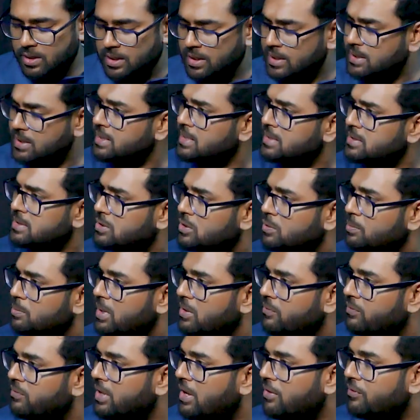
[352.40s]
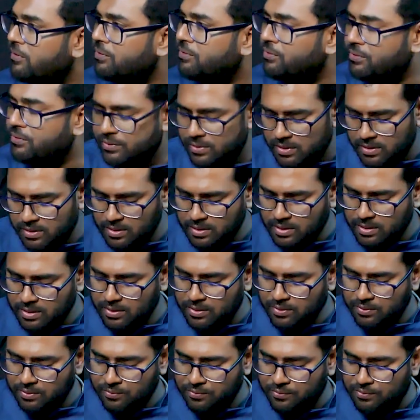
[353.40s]
in this instrument, we have
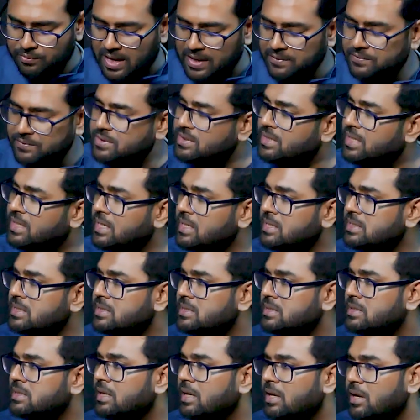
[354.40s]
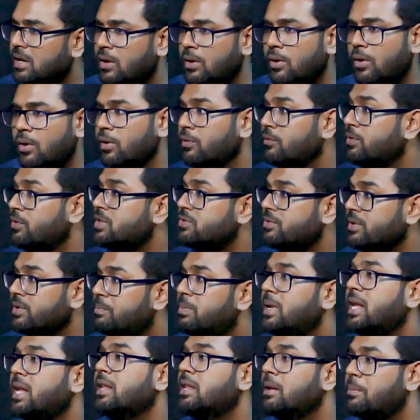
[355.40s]
5 strings on which we
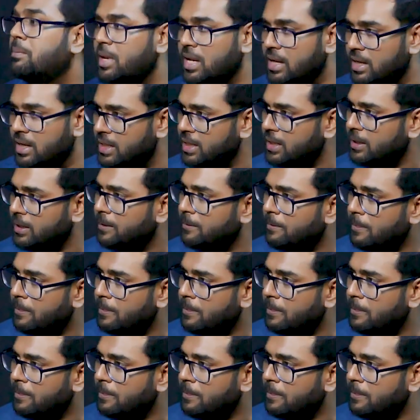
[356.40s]
play the melody.